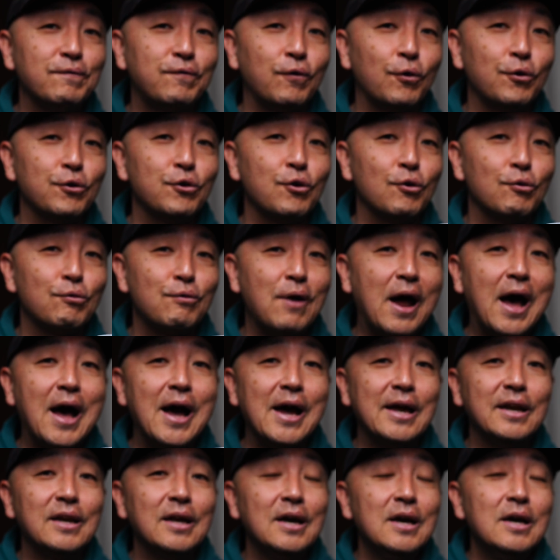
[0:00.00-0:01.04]
for your
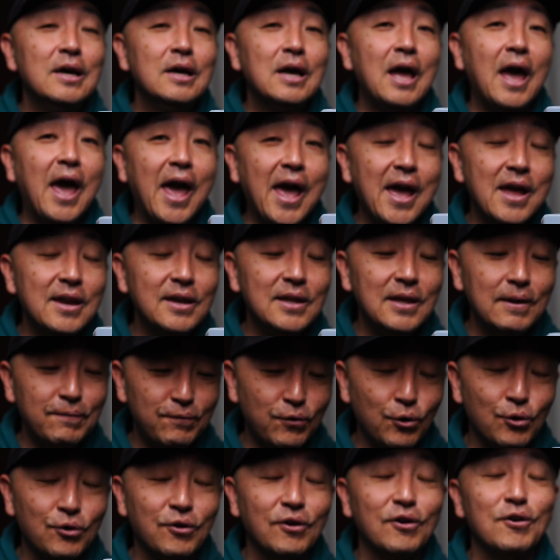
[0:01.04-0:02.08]
ride, and
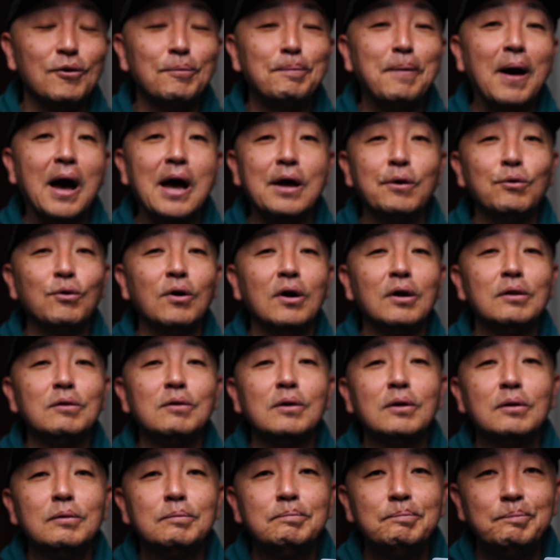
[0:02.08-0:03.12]
if you're gonna buy one,